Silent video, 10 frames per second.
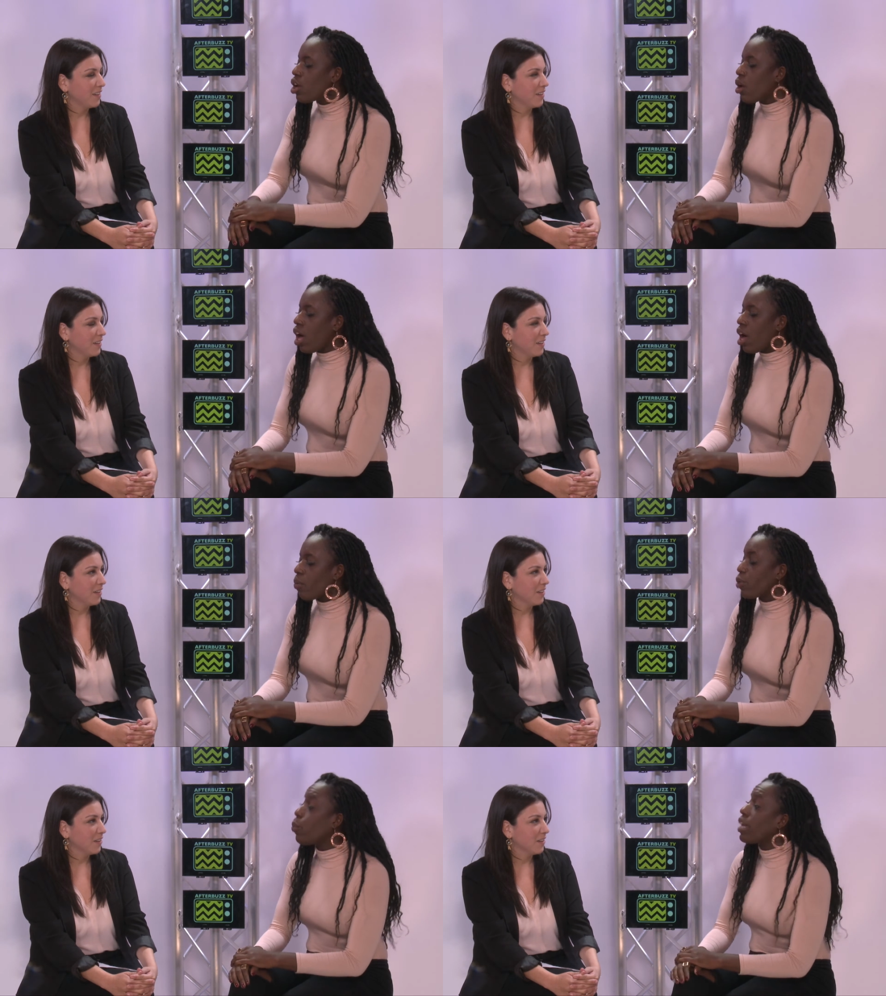Speaker 1: um,
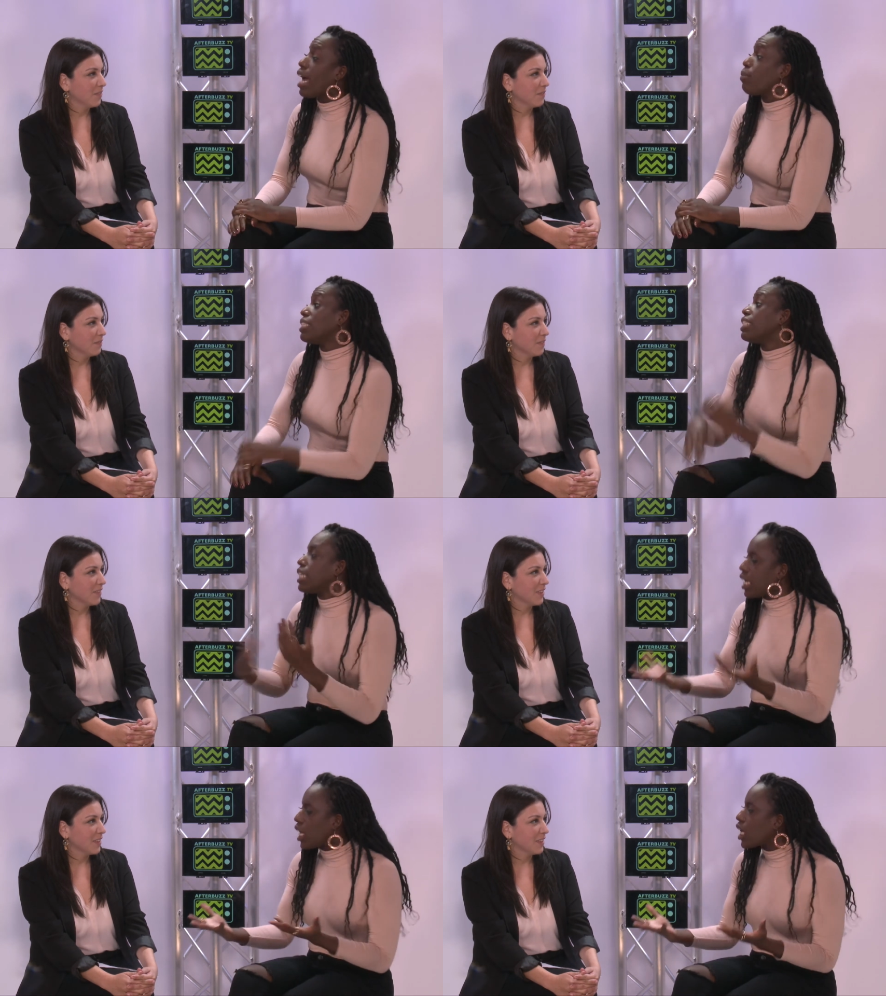with what I was
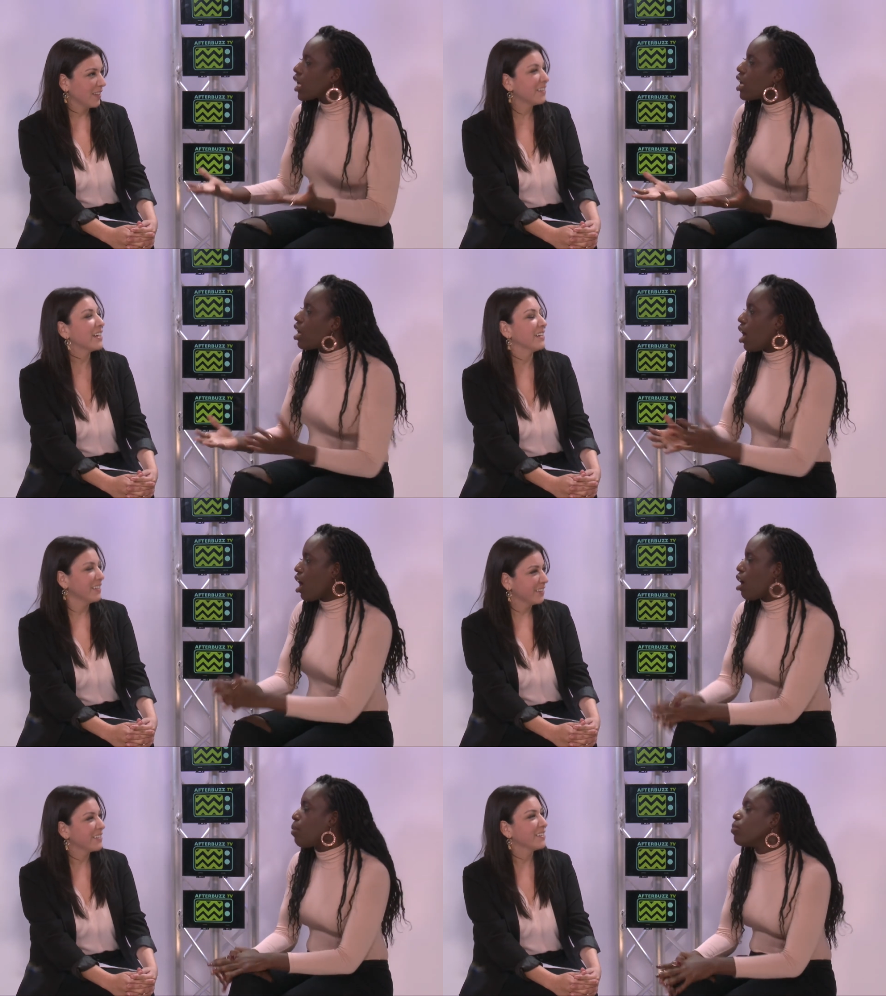seeing. Okay.
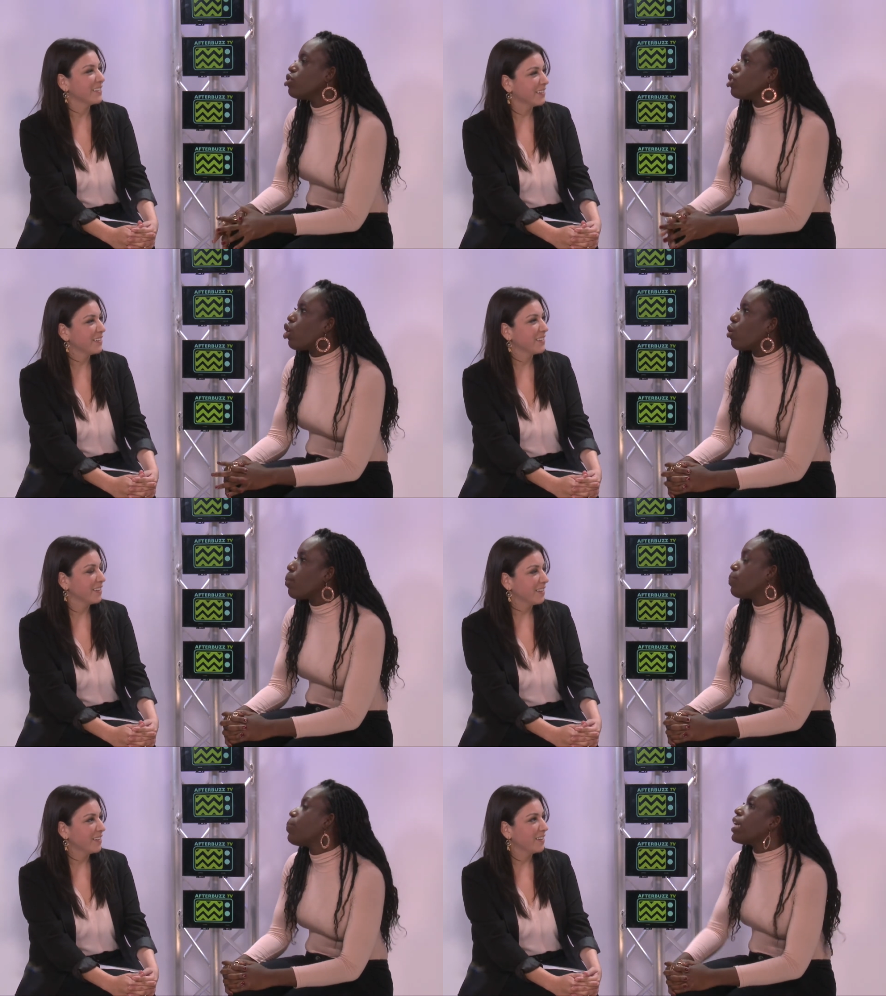Um, so,
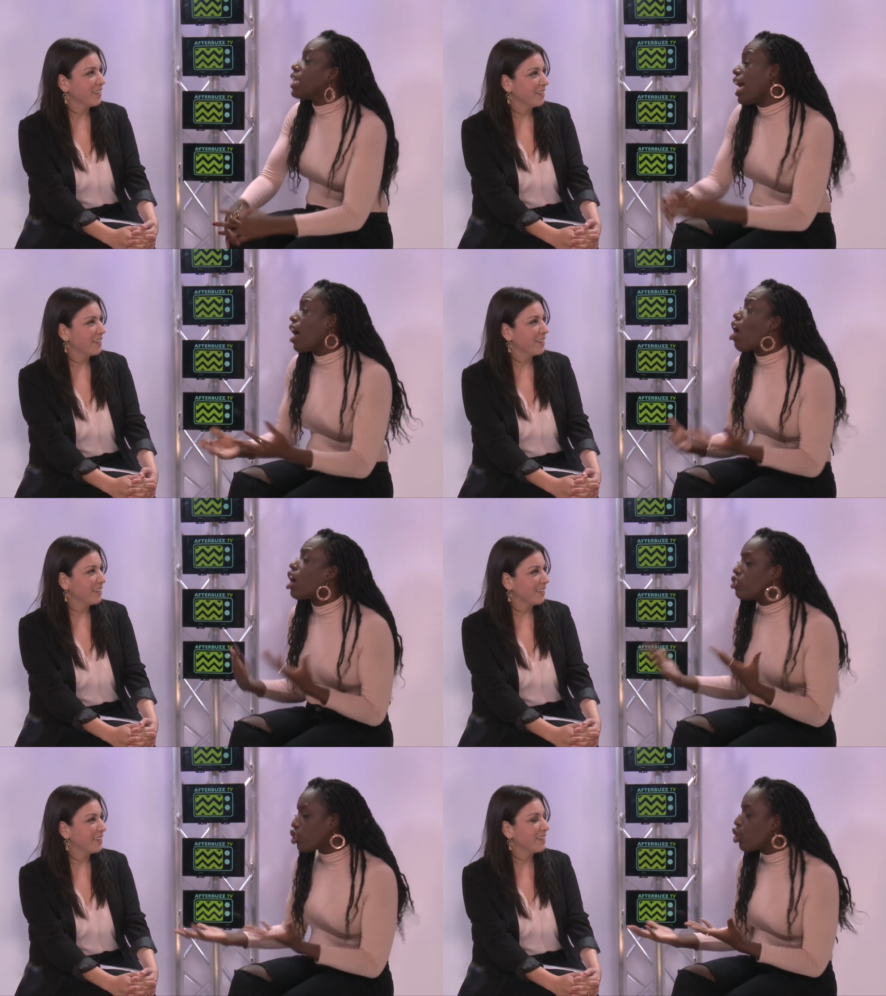but yeah,
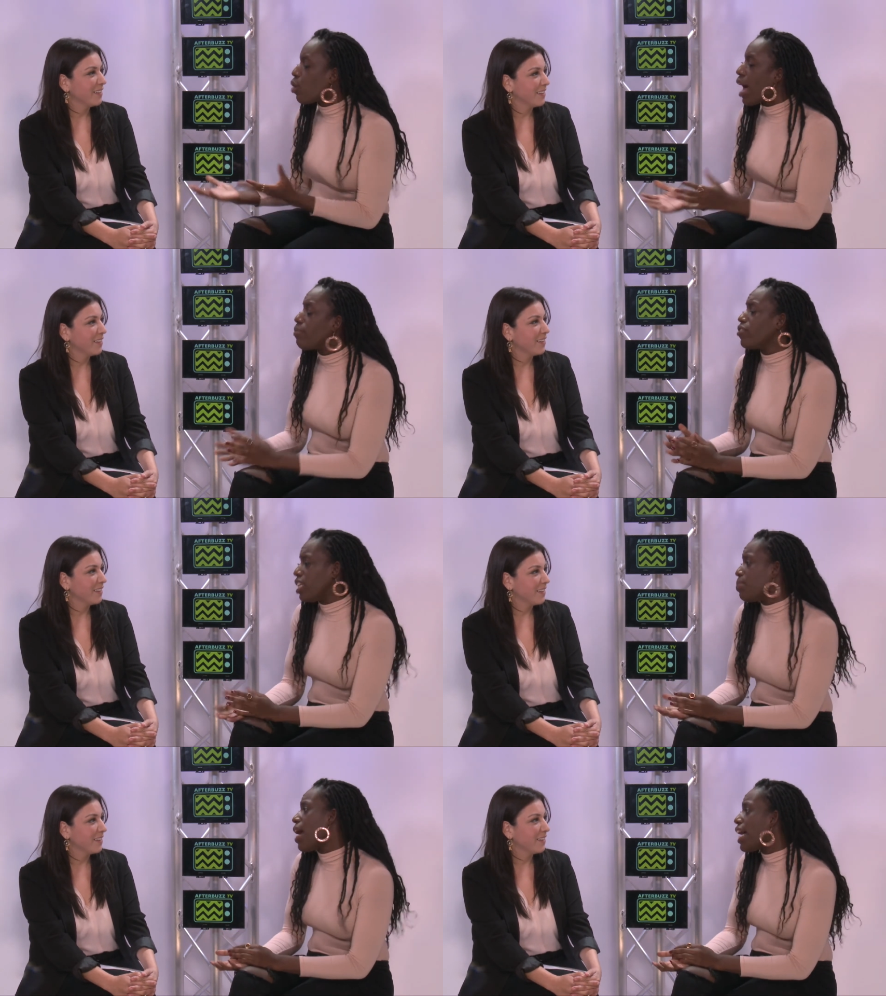also I'm
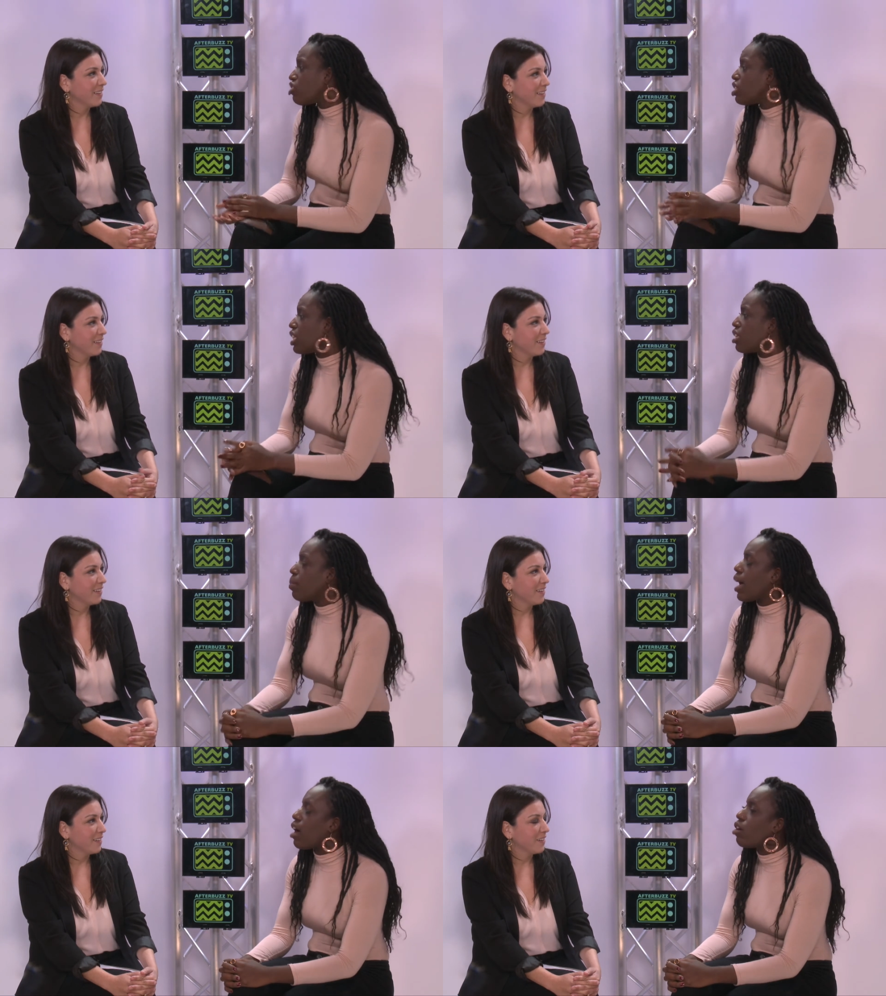really passionate
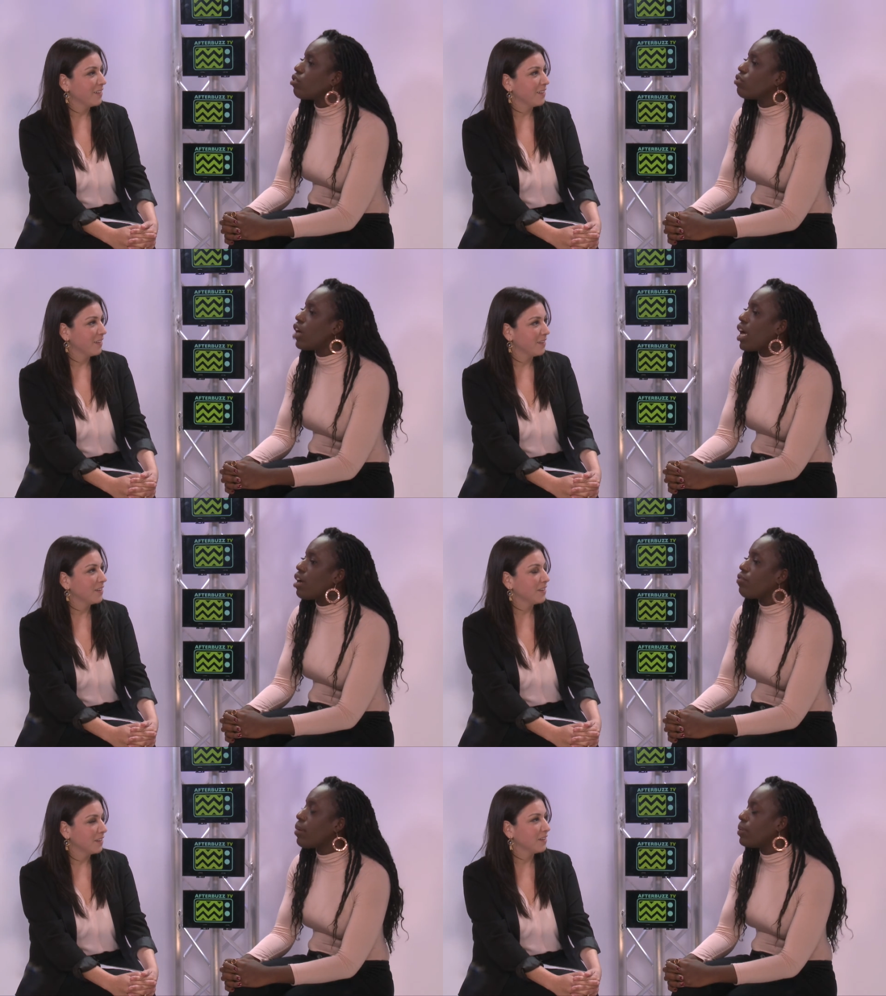about
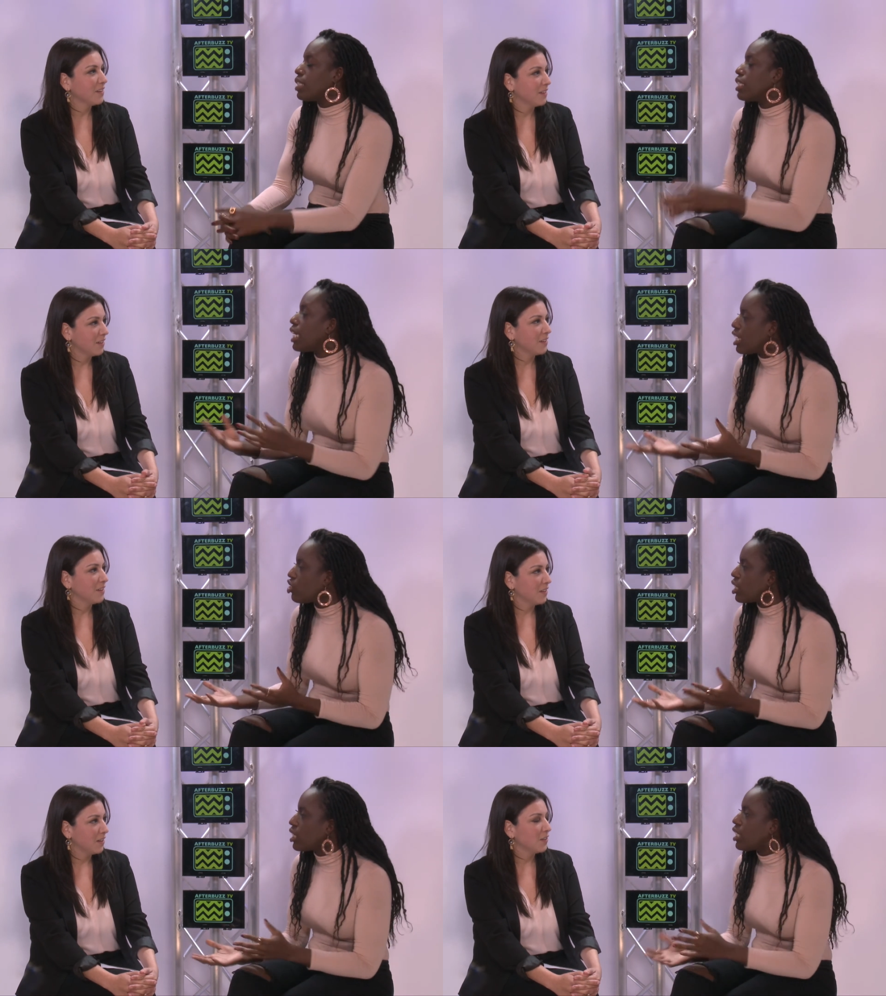uh,
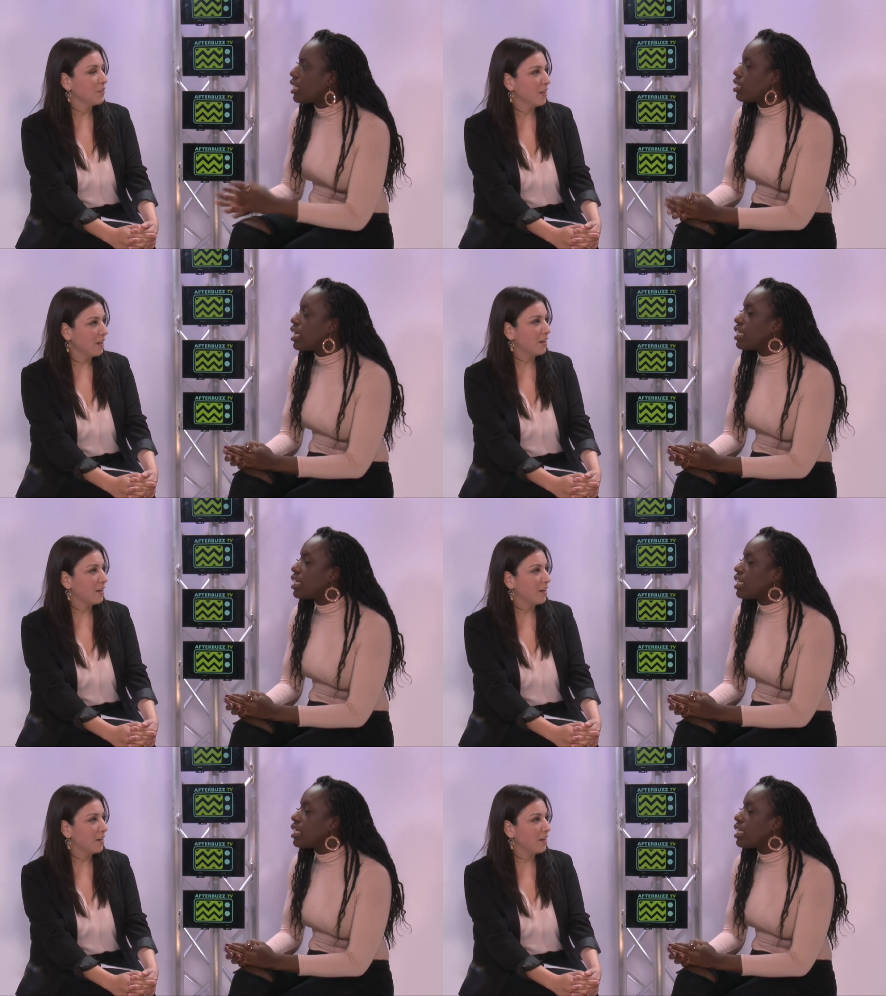representation and, yeah.